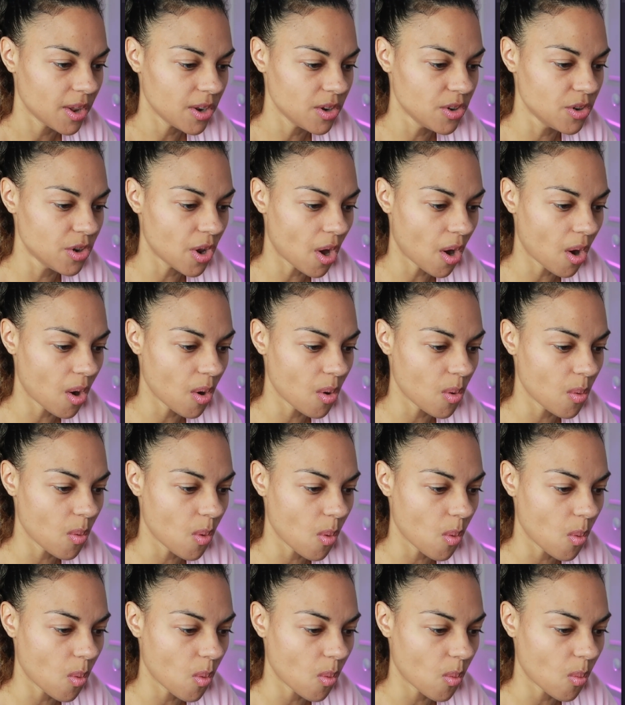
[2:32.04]

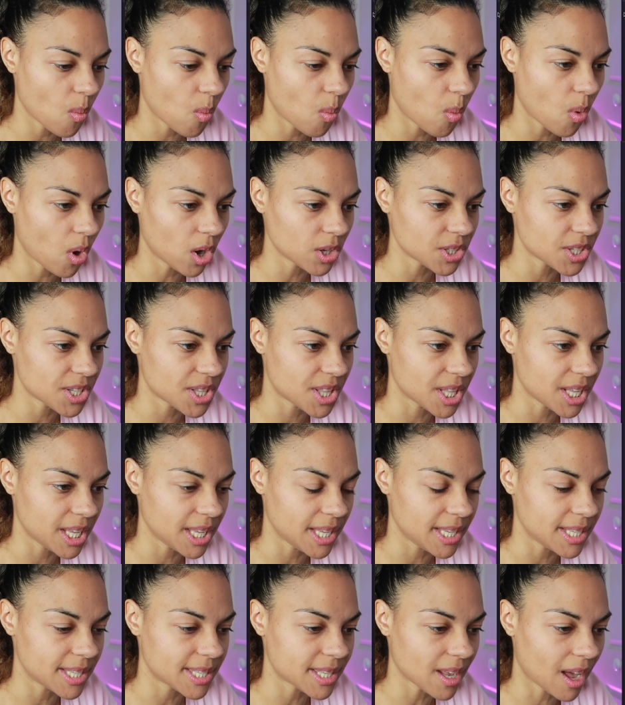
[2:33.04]
know what
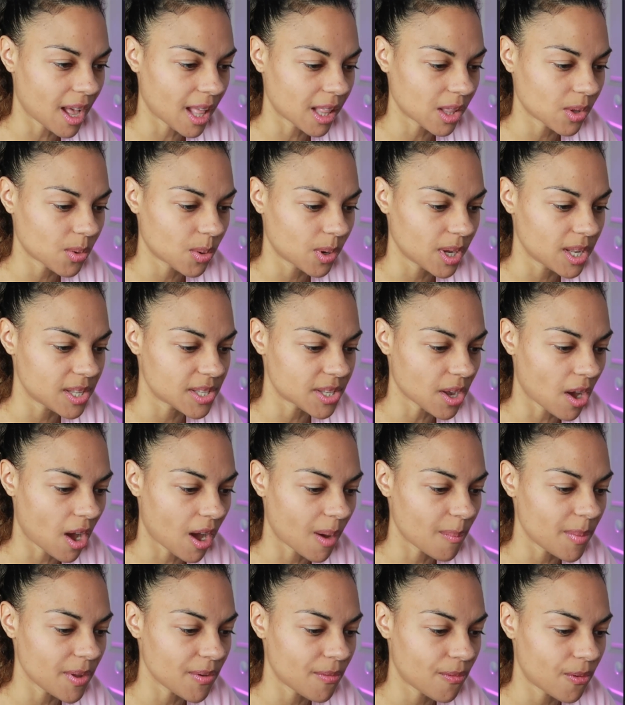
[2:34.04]
these altcoins
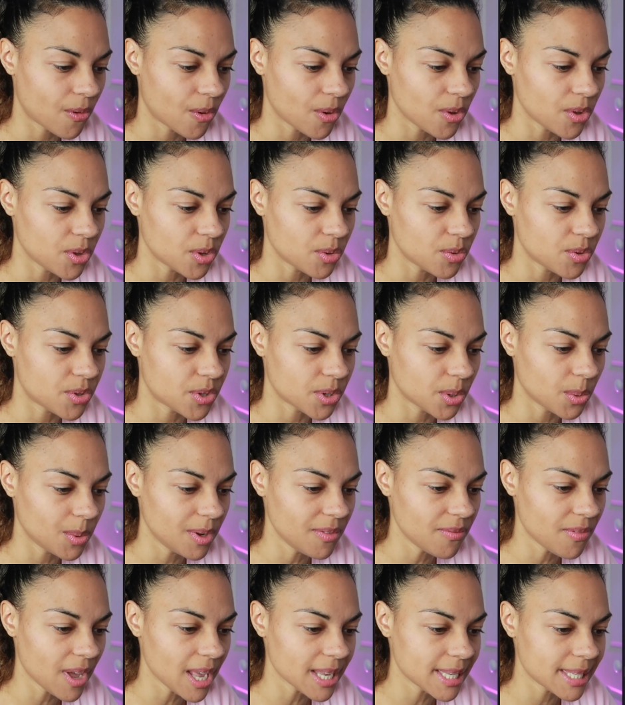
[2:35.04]
are before you do
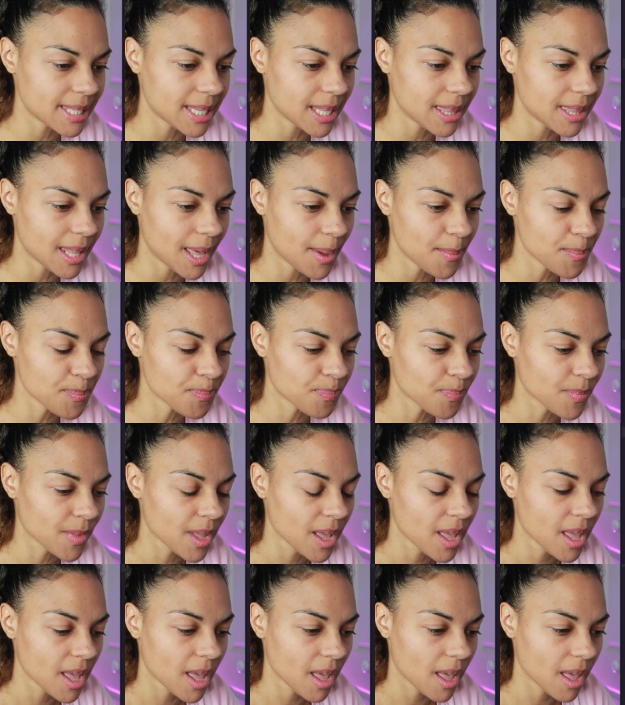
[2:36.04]
invest in them.
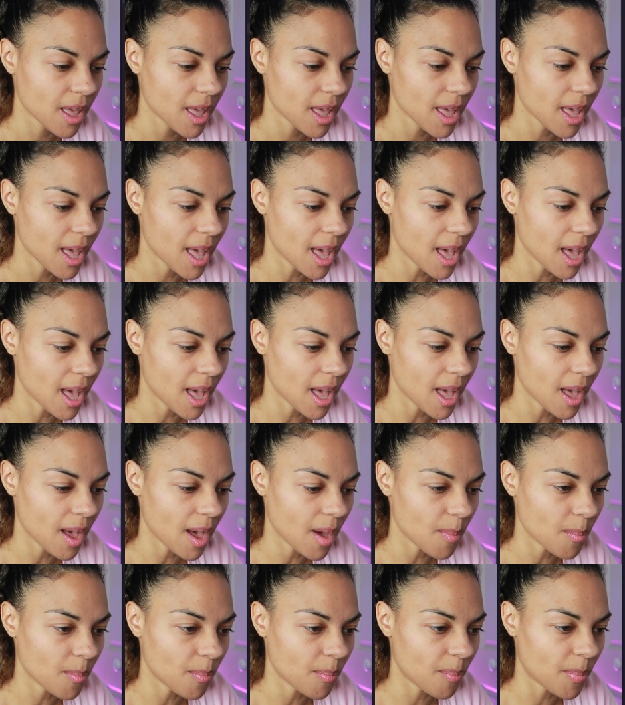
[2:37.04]

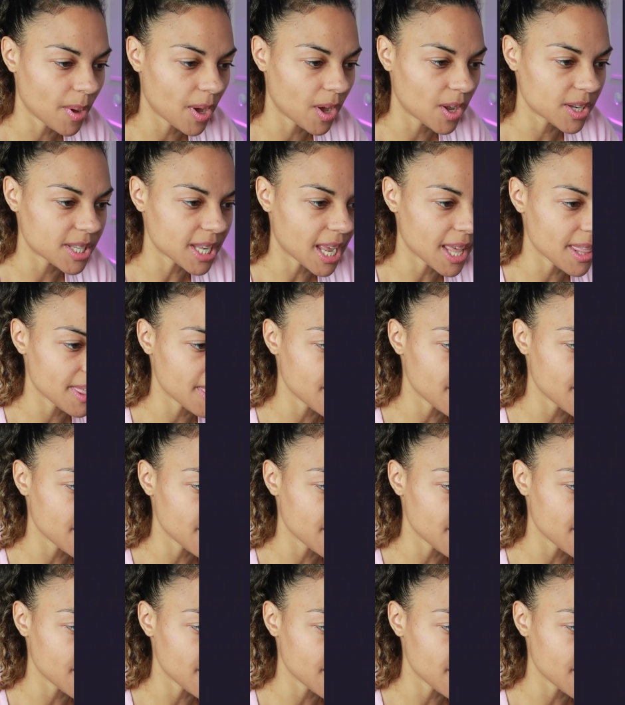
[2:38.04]
But I